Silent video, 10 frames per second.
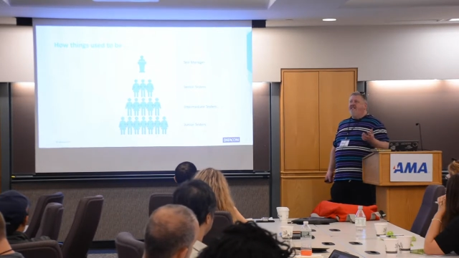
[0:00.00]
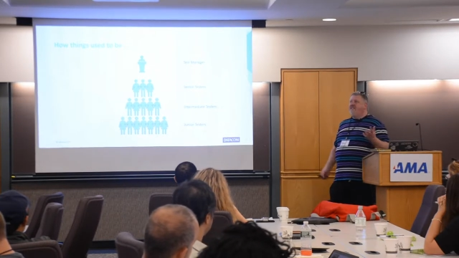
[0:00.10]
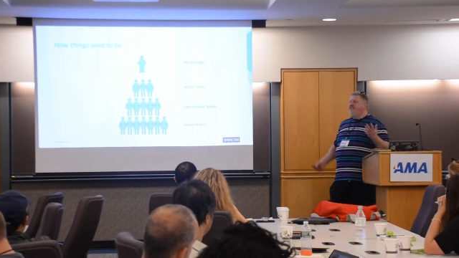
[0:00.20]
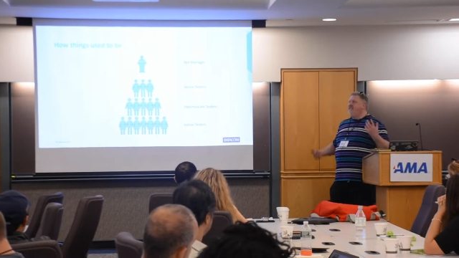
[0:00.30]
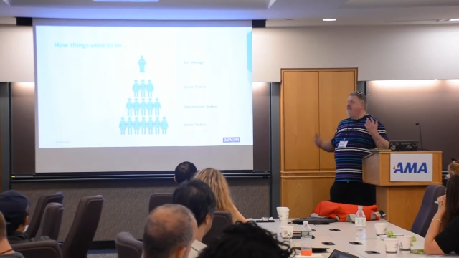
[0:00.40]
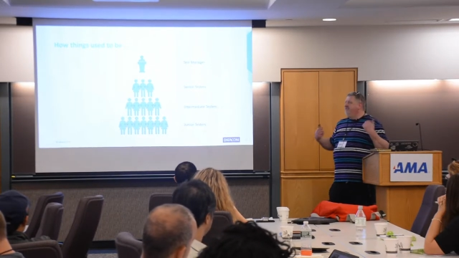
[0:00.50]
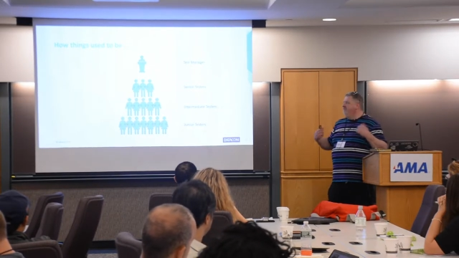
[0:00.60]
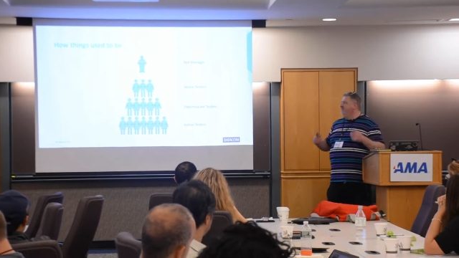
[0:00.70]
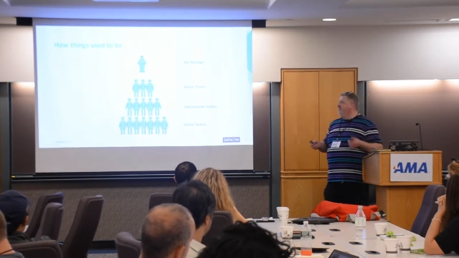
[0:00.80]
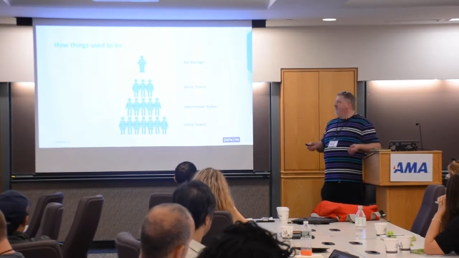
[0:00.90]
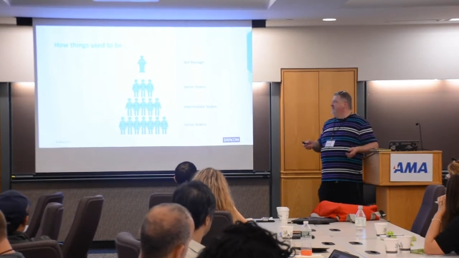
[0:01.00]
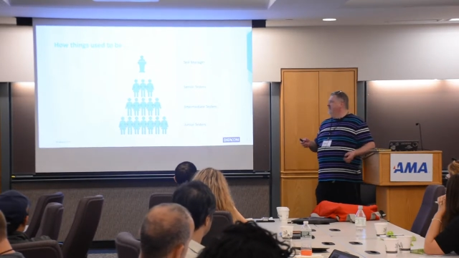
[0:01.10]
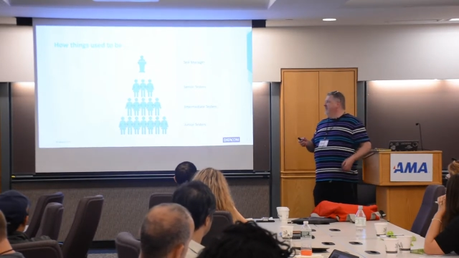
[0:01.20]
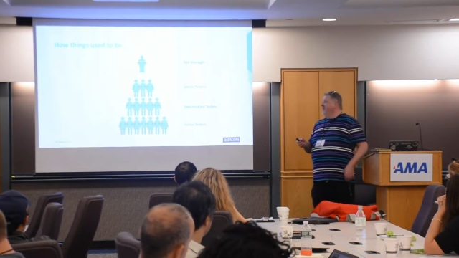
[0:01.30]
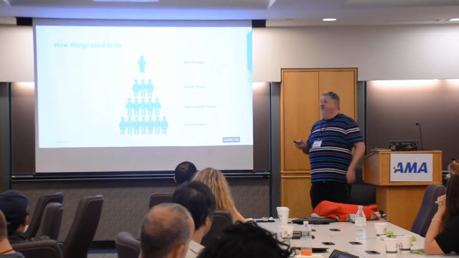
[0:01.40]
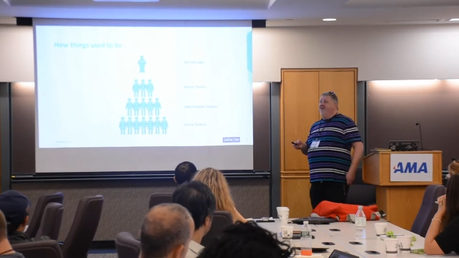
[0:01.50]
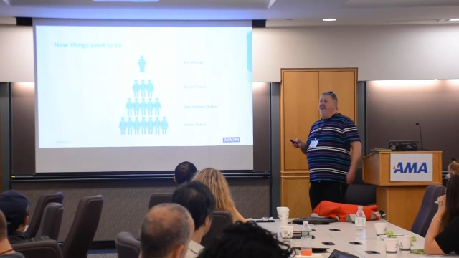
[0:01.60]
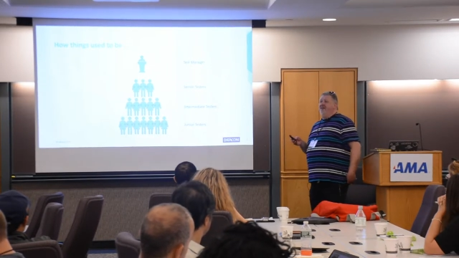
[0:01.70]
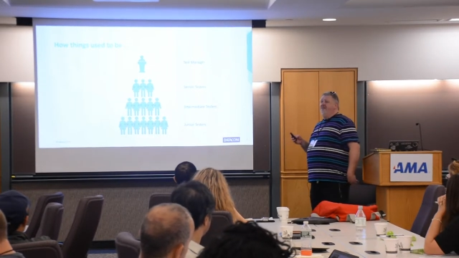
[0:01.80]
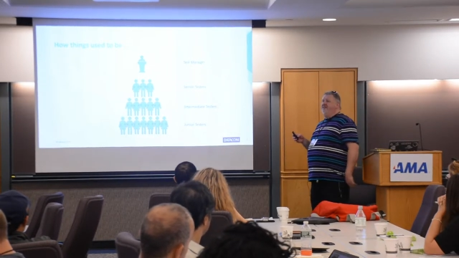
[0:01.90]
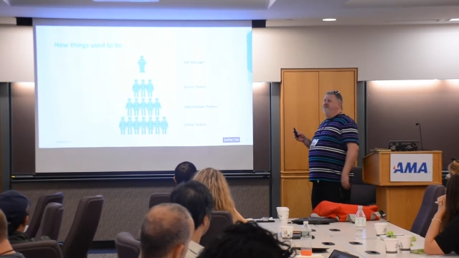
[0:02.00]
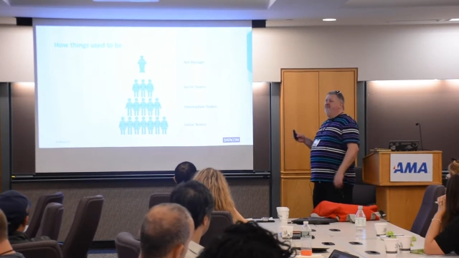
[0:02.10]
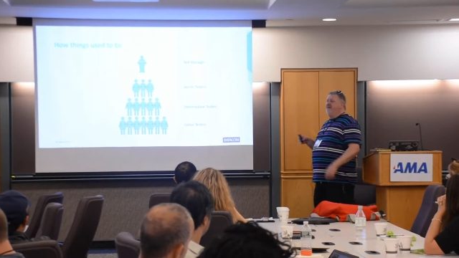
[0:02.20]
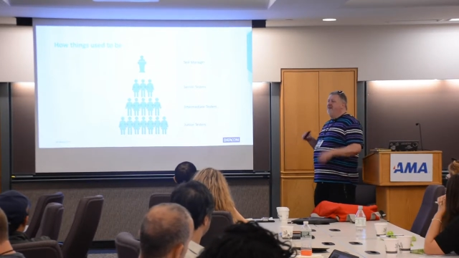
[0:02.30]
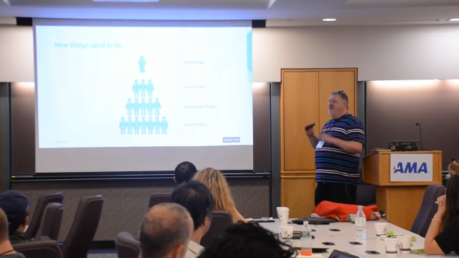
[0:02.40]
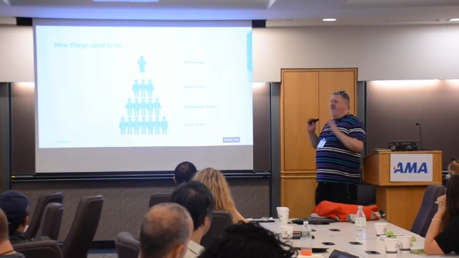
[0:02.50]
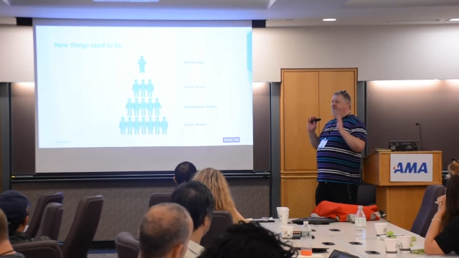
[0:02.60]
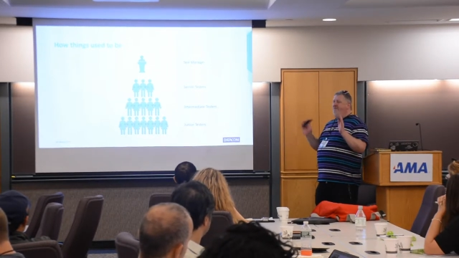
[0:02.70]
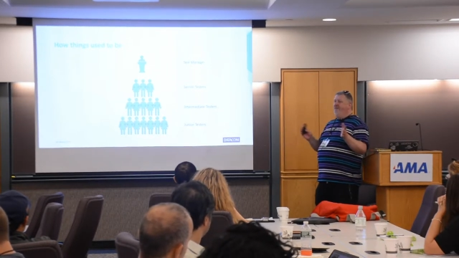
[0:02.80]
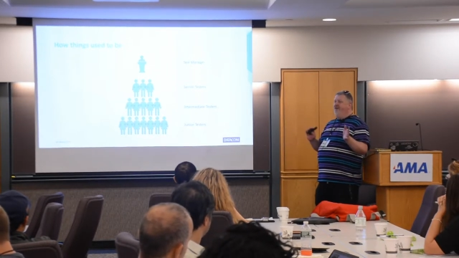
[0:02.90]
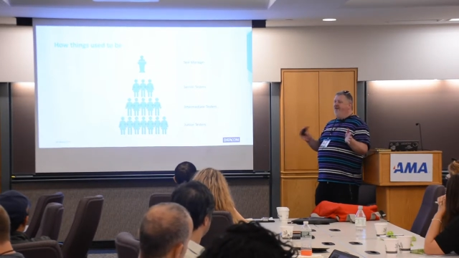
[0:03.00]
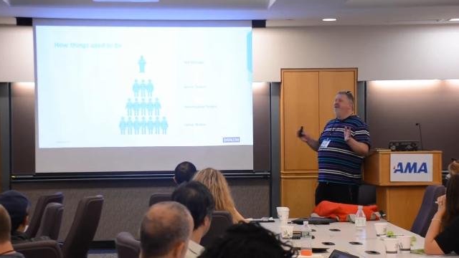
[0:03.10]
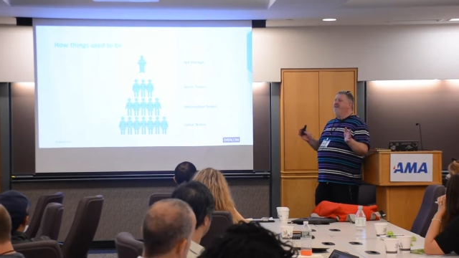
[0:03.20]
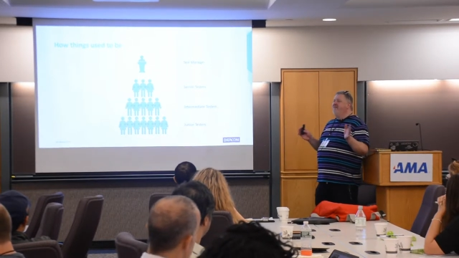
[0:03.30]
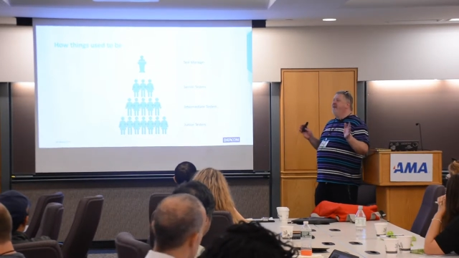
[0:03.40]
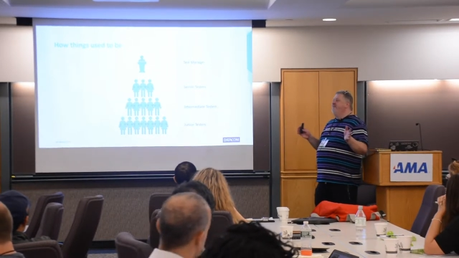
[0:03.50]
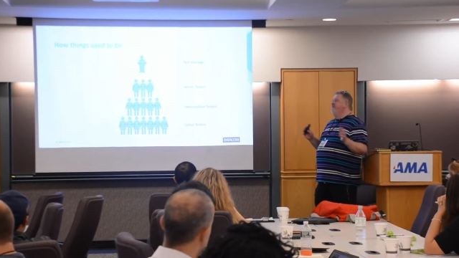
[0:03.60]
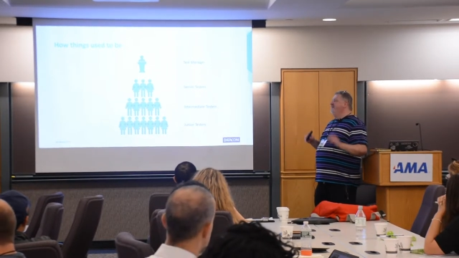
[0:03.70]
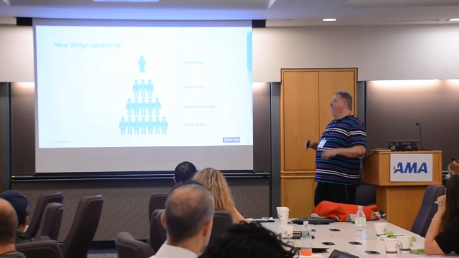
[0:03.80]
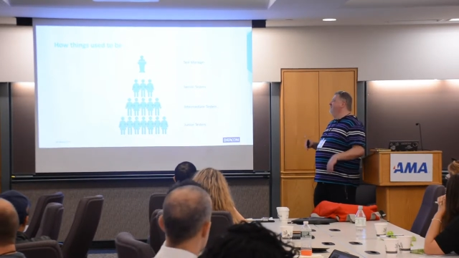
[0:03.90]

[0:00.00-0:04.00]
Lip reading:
[unreadable: no face in view]